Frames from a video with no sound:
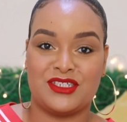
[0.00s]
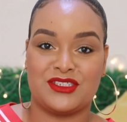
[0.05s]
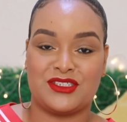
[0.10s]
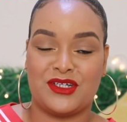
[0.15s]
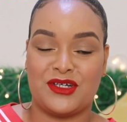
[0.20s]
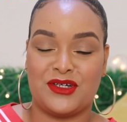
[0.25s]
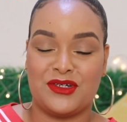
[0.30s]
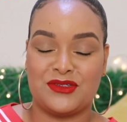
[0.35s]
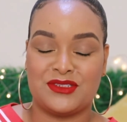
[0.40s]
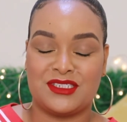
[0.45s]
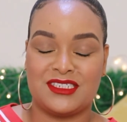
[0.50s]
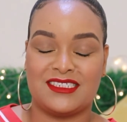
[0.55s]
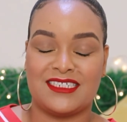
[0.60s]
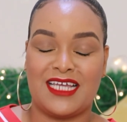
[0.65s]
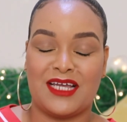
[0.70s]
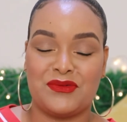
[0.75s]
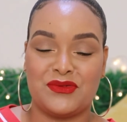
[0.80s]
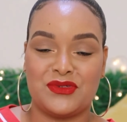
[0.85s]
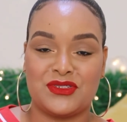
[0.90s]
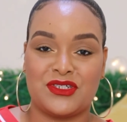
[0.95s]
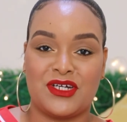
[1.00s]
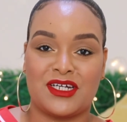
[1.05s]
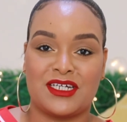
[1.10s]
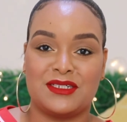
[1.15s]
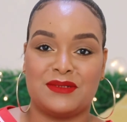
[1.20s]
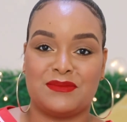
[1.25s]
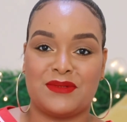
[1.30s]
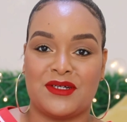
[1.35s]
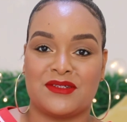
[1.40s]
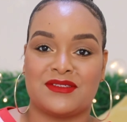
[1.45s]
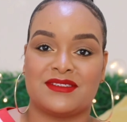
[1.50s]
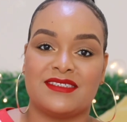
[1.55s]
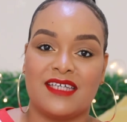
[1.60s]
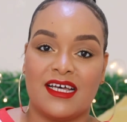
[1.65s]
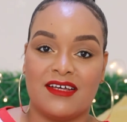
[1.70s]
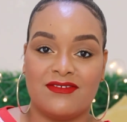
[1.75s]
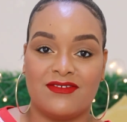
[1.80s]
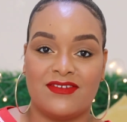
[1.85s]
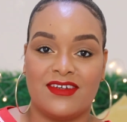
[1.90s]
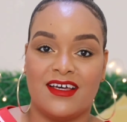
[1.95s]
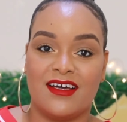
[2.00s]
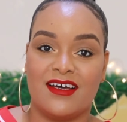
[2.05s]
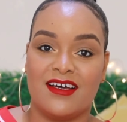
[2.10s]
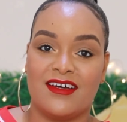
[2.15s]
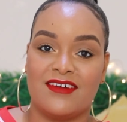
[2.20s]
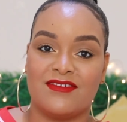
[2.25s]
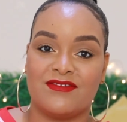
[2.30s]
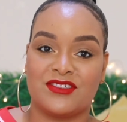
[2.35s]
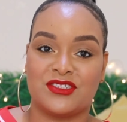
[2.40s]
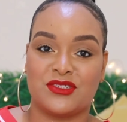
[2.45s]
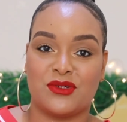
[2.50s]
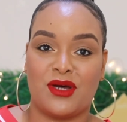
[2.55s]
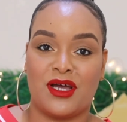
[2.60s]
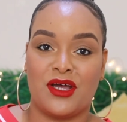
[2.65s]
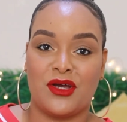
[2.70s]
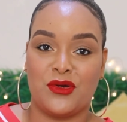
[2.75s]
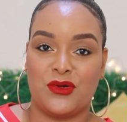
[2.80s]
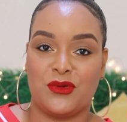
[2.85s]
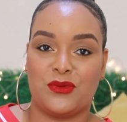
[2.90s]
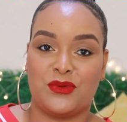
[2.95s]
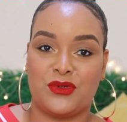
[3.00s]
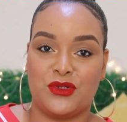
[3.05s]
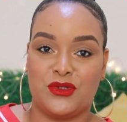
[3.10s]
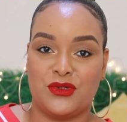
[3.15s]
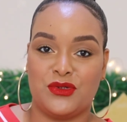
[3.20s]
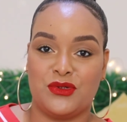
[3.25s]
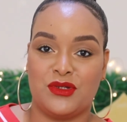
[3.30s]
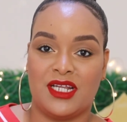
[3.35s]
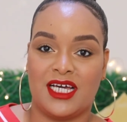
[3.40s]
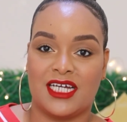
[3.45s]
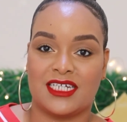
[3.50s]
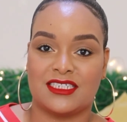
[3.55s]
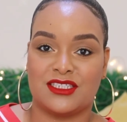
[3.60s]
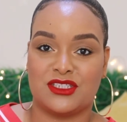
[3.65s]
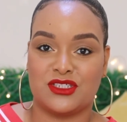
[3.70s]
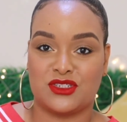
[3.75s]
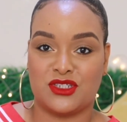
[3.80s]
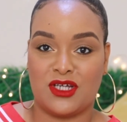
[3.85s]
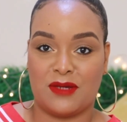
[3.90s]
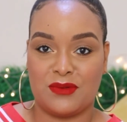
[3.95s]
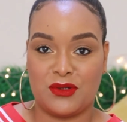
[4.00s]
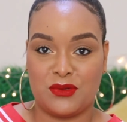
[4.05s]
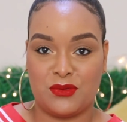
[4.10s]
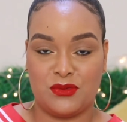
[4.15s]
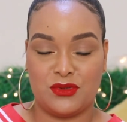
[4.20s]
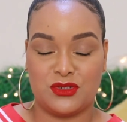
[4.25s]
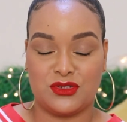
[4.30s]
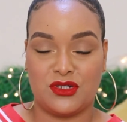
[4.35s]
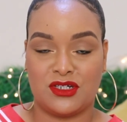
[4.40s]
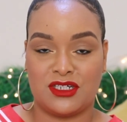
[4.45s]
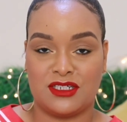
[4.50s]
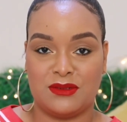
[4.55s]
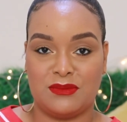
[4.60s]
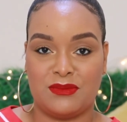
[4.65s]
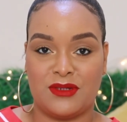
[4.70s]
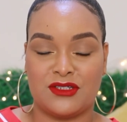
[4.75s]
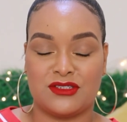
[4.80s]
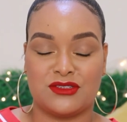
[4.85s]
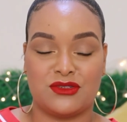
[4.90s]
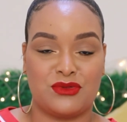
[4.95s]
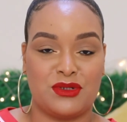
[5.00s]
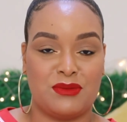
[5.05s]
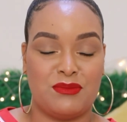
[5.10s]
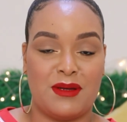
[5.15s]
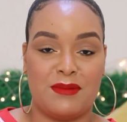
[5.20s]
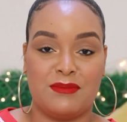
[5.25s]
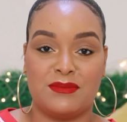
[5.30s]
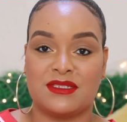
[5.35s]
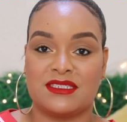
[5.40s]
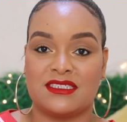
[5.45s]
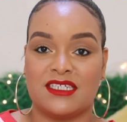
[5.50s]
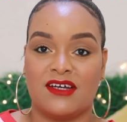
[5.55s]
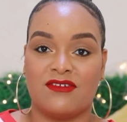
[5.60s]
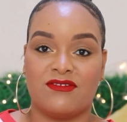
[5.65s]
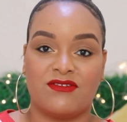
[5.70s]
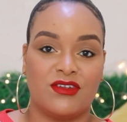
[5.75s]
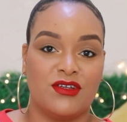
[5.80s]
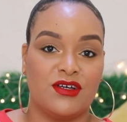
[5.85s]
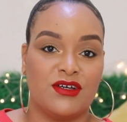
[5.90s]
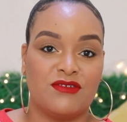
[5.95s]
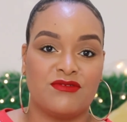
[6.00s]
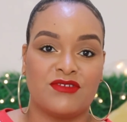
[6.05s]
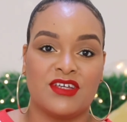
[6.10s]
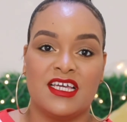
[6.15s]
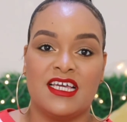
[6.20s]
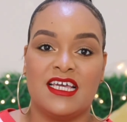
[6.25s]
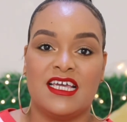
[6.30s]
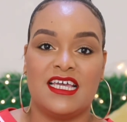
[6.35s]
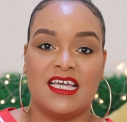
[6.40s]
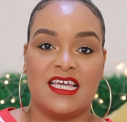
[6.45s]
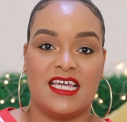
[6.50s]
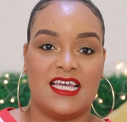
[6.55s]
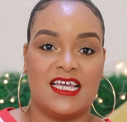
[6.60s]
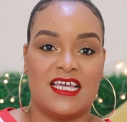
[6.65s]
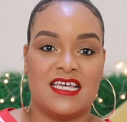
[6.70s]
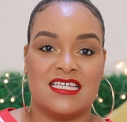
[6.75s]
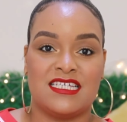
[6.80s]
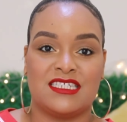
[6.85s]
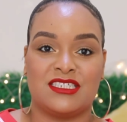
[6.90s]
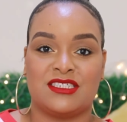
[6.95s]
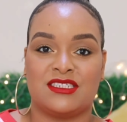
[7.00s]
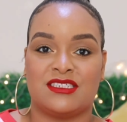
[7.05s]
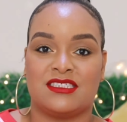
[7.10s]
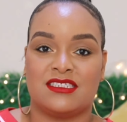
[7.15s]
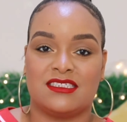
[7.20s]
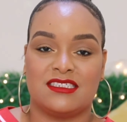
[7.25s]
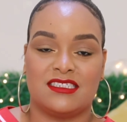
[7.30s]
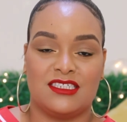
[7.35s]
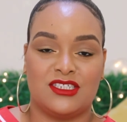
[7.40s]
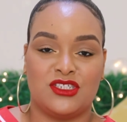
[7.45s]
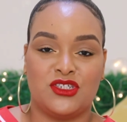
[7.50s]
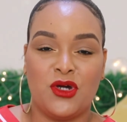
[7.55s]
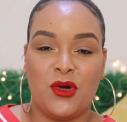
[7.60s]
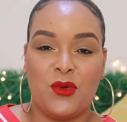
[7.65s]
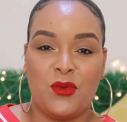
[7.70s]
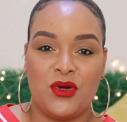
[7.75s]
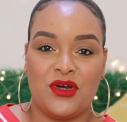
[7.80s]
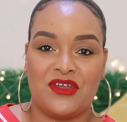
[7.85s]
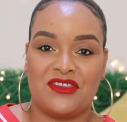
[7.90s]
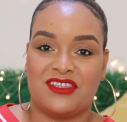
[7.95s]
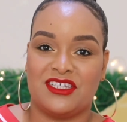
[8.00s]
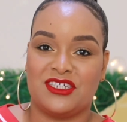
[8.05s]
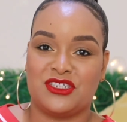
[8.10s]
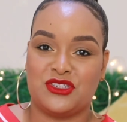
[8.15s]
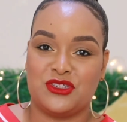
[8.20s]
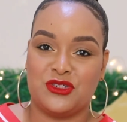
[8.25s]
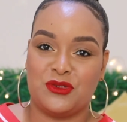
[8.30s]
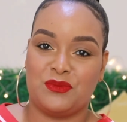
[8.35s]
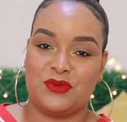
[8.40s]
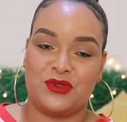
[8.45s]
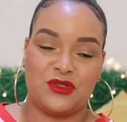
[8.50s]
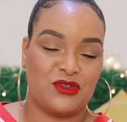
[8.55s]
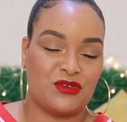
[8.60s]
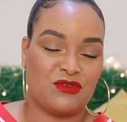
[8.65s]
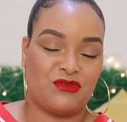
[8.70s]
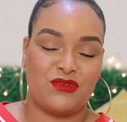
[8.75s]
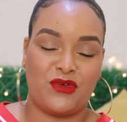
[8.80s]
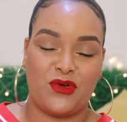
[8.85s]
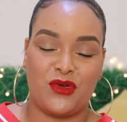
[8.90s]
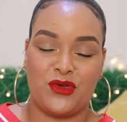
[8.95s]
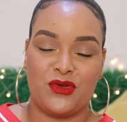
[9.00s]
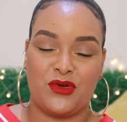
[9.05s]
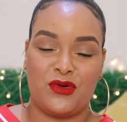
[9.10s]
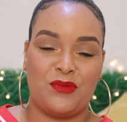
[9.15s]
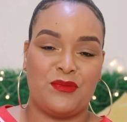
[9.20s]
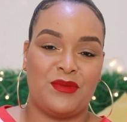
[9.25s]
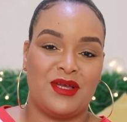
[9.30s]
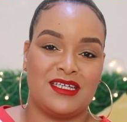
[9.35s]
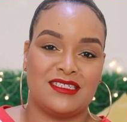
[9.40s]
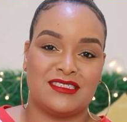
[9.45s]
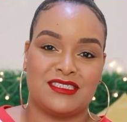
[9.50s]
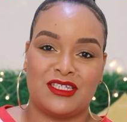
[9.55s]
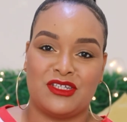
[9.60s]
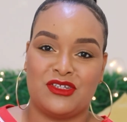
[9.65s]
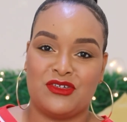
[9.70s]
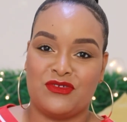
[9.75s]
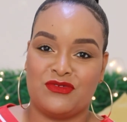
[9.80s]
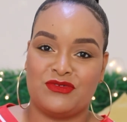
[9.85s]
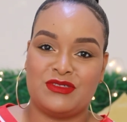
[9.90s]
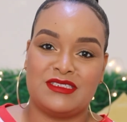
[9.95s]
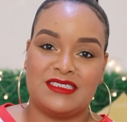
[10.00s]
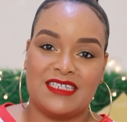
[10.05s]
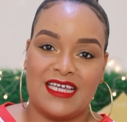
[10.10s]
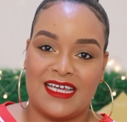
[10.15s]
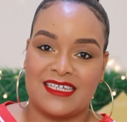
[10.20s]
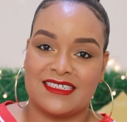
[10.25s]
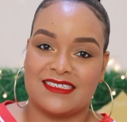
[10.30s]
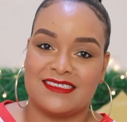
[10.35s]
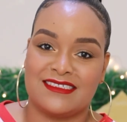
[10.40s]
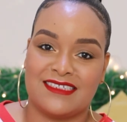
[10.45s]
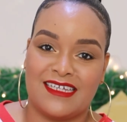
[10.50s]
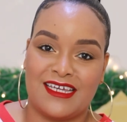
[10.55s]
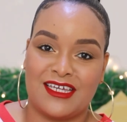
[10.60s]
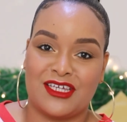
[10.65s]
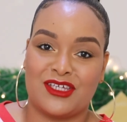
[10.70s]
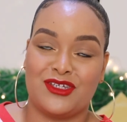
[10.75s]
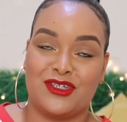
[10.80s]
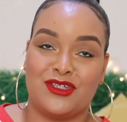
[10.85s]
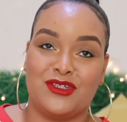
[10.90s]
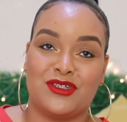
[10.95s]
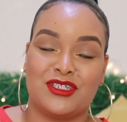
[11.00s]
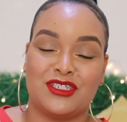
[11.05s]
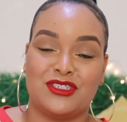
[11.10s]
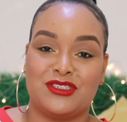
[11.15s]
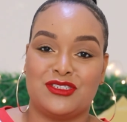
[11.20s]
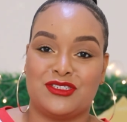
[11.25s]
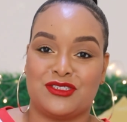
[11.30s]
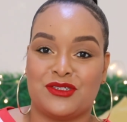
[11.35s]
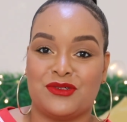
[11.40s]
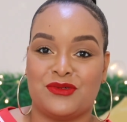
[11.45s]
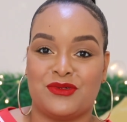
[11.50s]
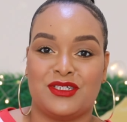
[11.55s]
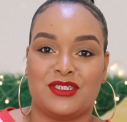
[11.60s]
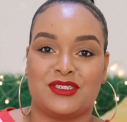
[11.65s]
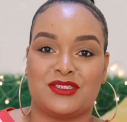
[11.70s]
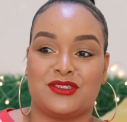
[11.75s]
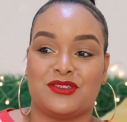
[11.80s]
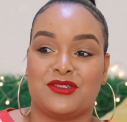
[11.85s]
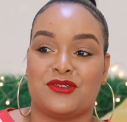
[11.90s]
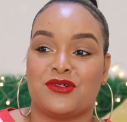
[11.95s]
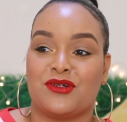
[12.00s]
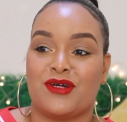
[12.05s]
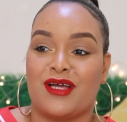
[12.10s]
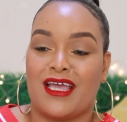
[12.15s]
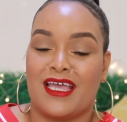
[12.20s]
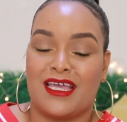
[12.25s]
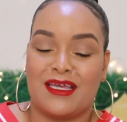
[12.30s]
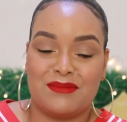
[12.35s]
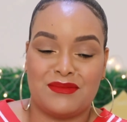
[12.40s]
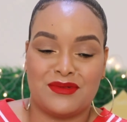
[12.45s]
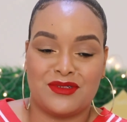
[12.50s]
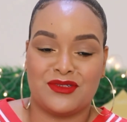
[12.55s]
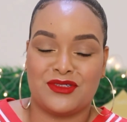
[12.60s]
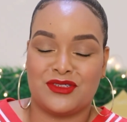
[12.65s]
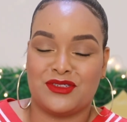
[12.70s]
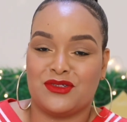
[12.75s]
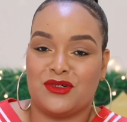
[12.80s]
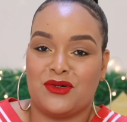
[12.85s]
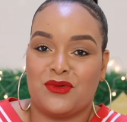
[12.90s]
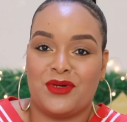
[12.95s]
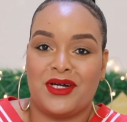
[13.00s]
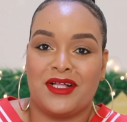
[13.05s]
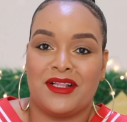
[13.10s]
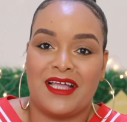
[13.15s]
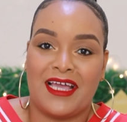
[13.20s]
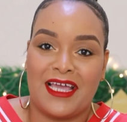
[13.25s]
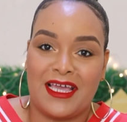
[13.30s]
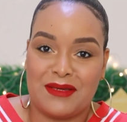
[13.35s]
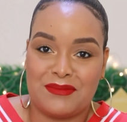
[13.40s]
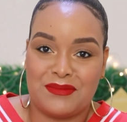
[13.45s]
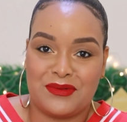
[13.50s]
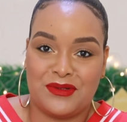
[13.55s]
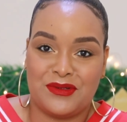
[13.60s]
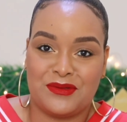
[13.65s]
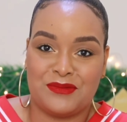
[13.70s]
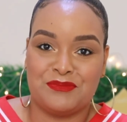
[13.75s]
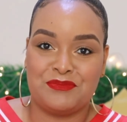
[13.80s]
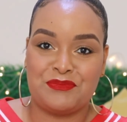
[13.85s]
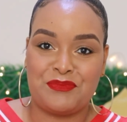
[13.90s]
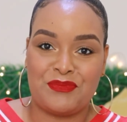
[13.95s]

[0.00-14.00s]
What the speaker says: So today we're talking about self-love, so I hope you liked the topic we were talking about. So remember, self-love is you're worth it, you're beautiful, you're amazing, you're fantastic, you can do it, you're able, you're well able.